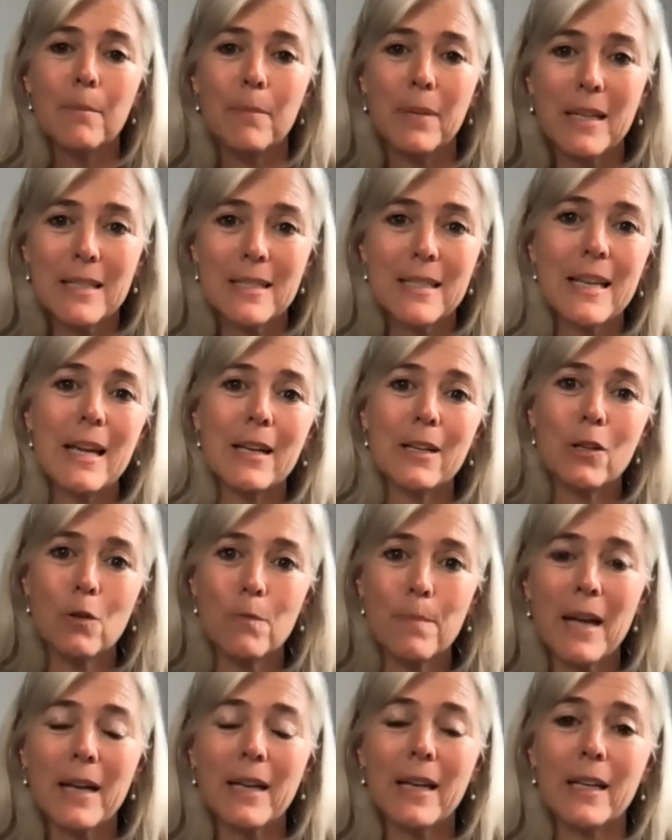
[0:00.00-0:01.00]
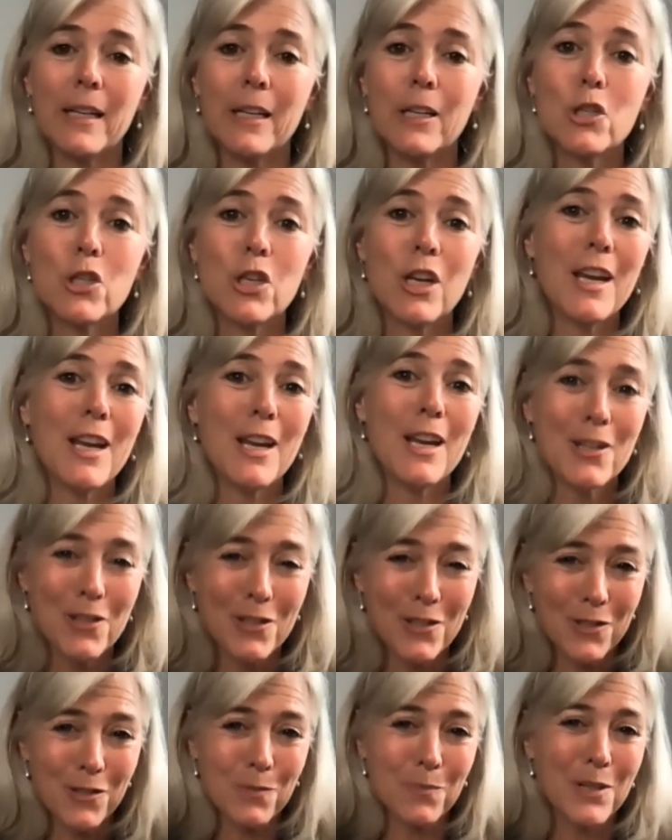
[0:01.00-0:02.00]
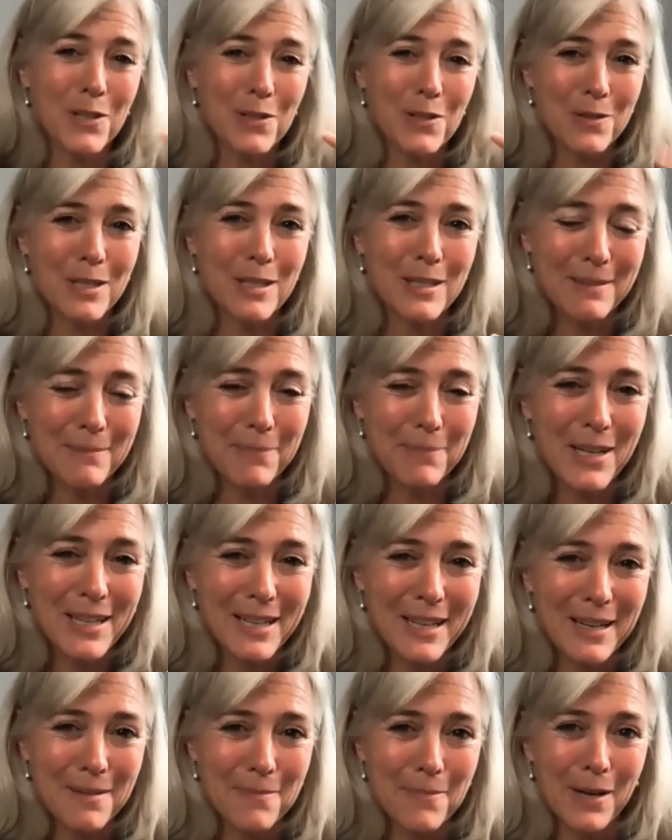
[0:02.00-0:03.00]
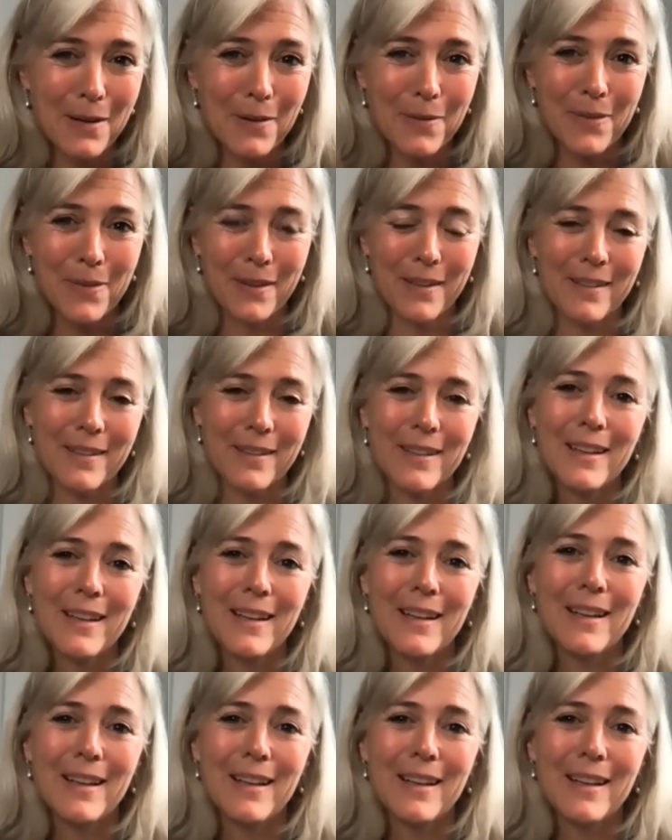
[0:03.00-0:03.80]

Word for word: because he had to go back in and change and so when you're speaking about the